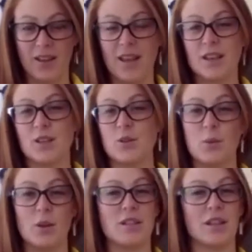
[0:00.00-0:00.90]
because normally
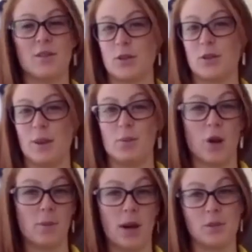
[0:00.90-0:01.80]
you'd have lots of people coming
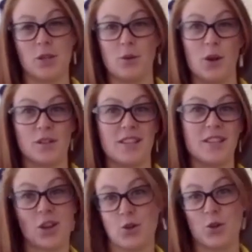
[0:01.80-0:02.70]
up to you and asking to
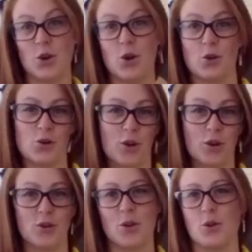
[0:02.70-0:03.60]
touch your dog or stroke your
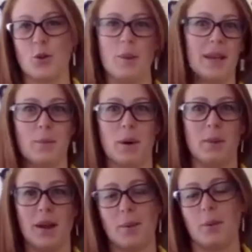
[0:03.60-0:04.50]
dog or pick your puppy
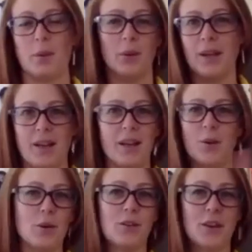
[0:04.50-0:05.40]
up or all
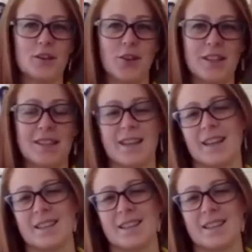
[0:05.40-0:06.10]
of those crazy things.